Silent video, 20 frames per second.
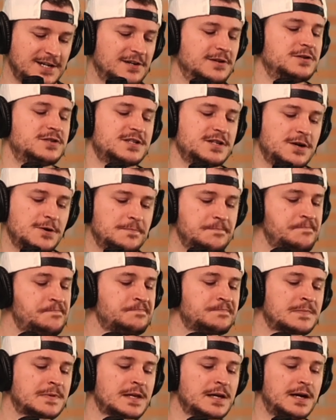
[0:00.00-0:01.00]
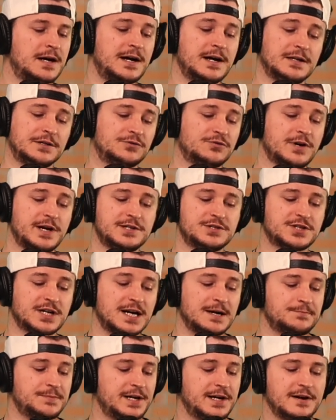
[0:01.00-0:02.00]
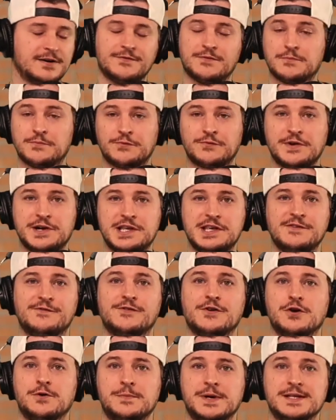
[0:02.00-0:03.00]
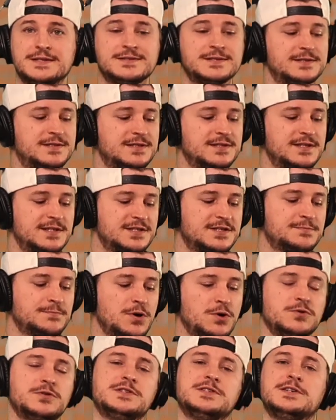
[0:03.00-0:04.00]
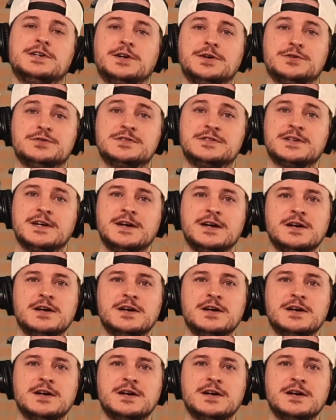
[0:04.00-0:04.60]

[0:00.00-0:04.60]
So great job there from Freaky Ferments. This is the smoked ghost.